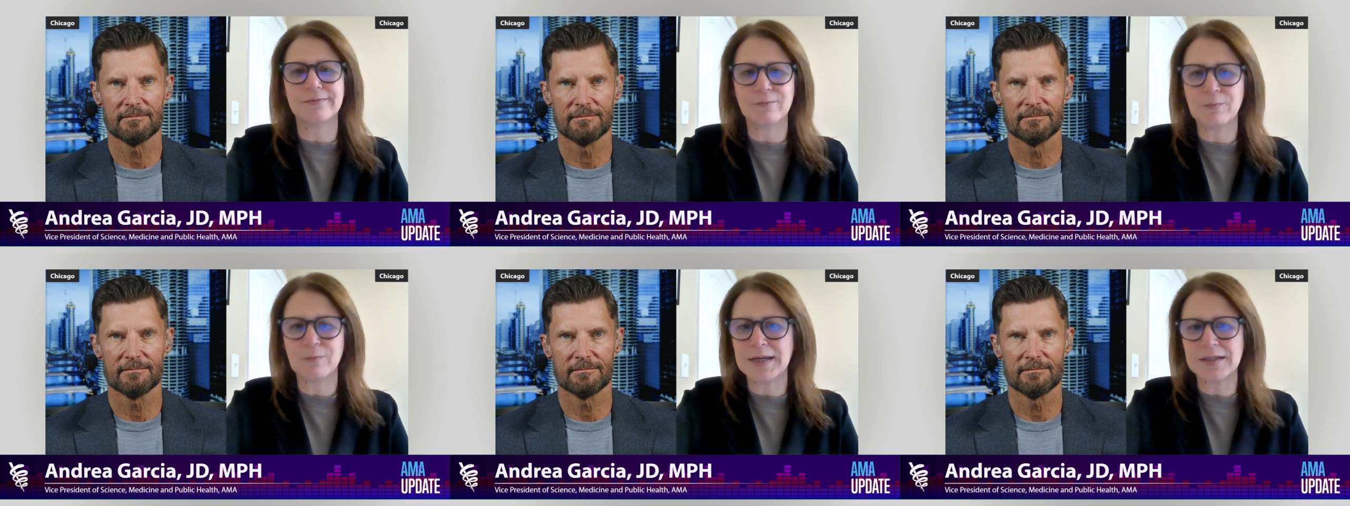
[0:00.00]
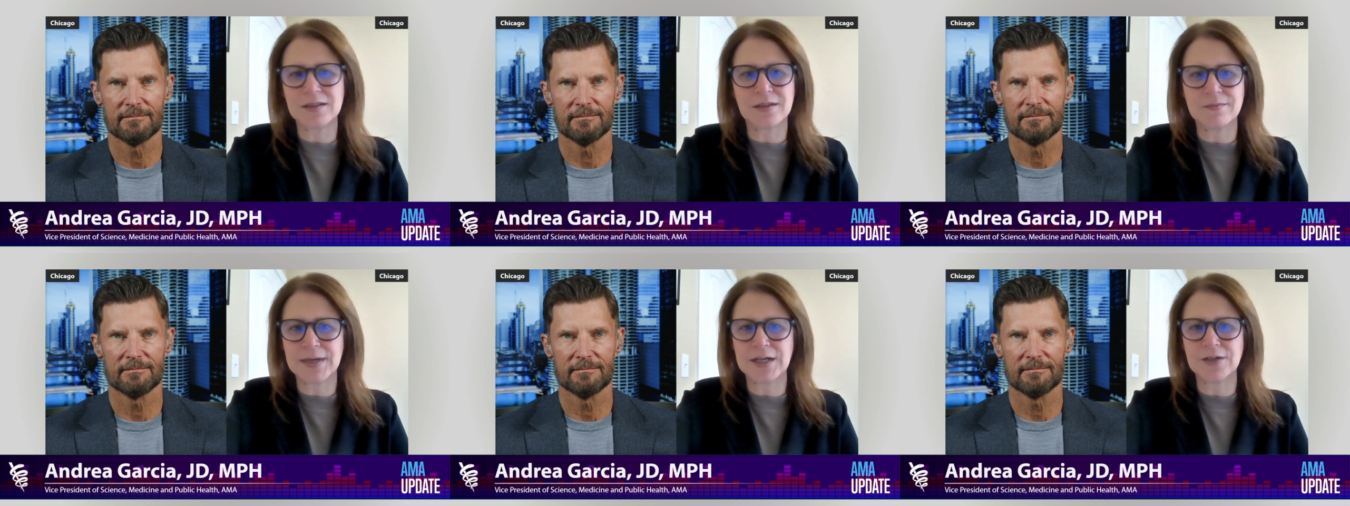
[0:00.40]
Speaker 1: when
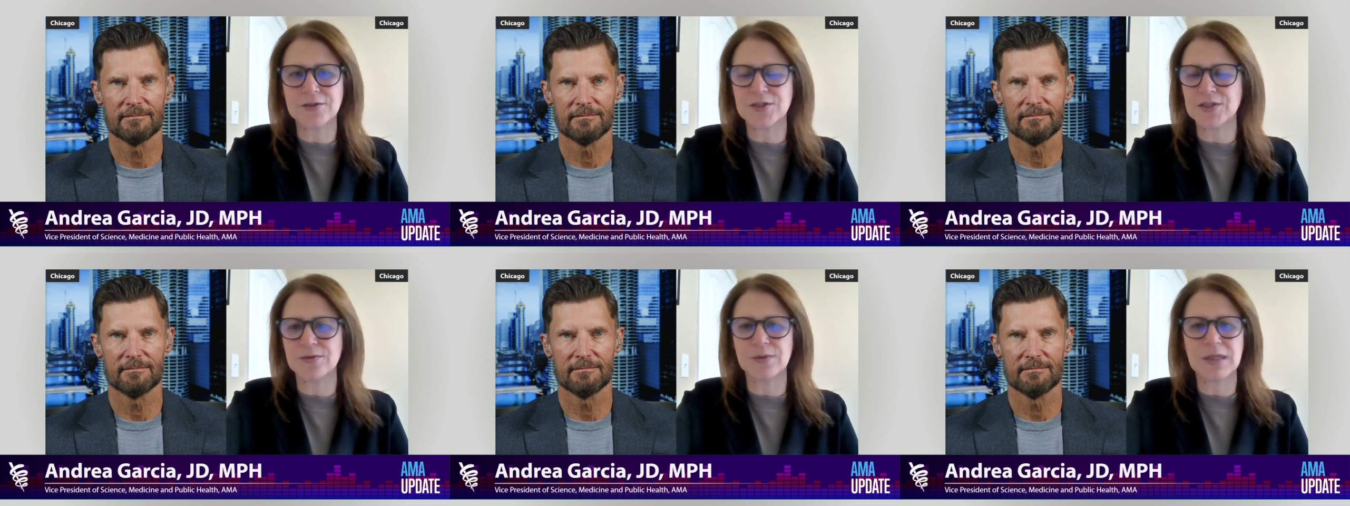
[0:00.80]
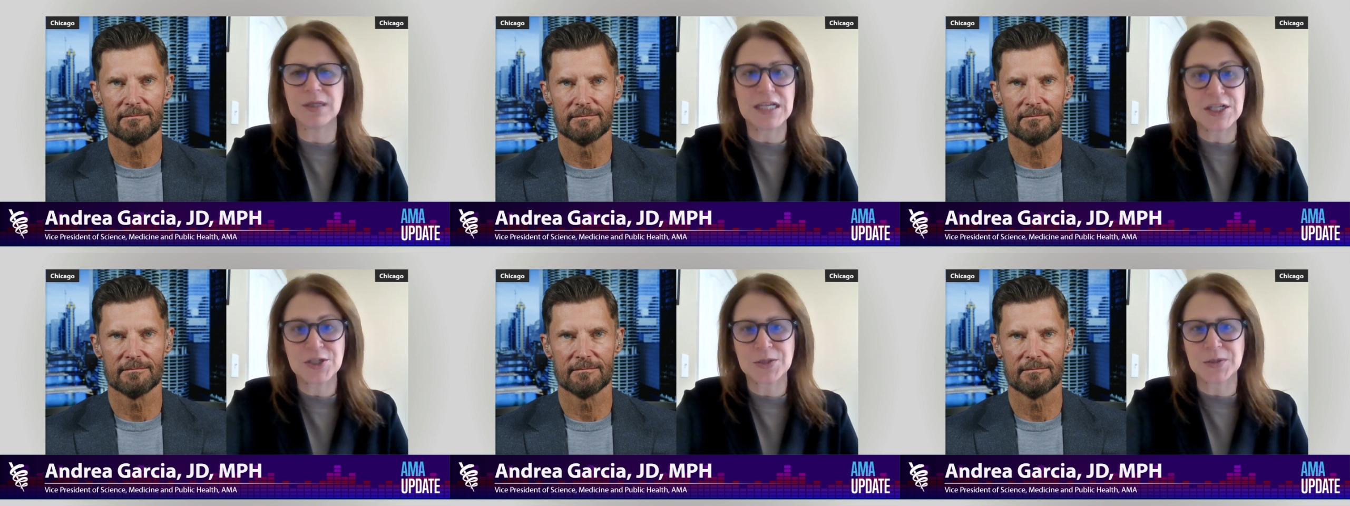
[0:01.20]
compared to
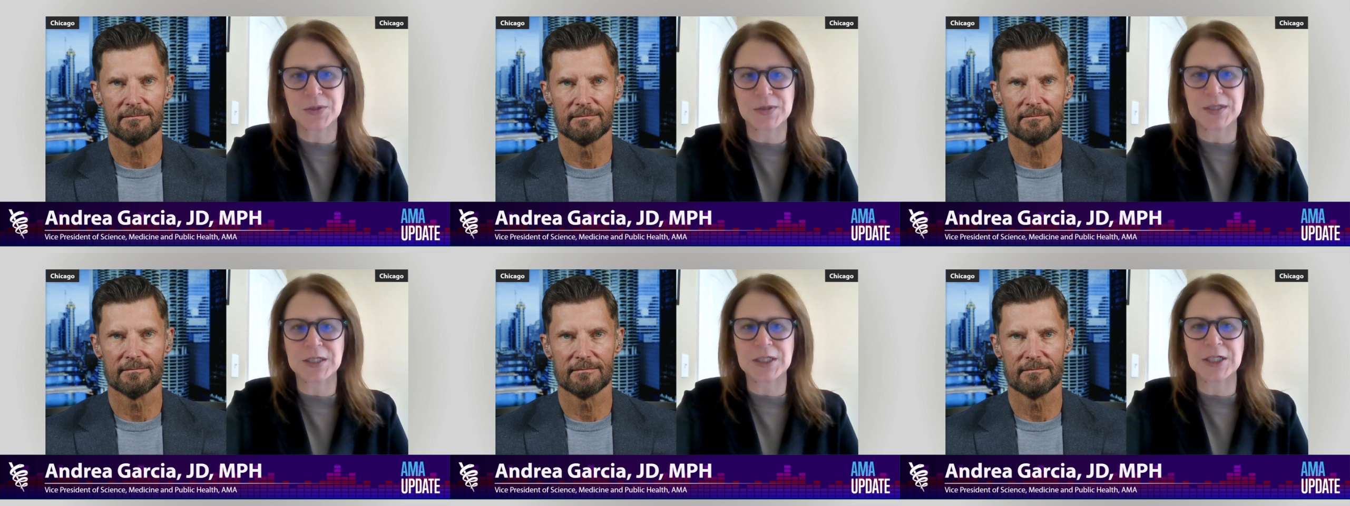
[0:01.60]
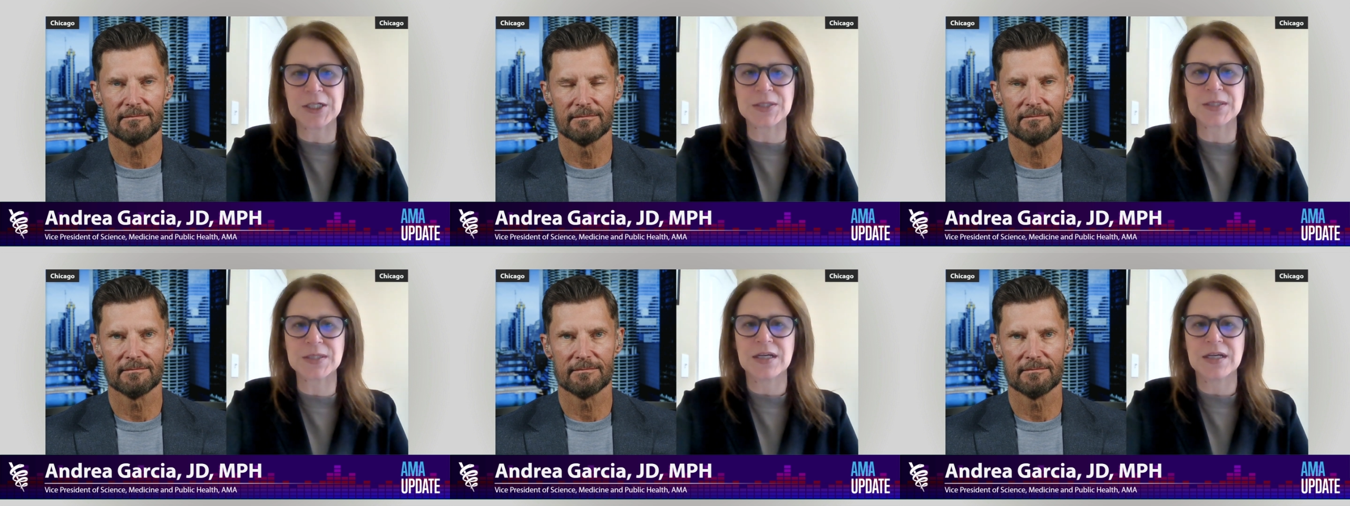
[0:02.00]
occasional drinkers.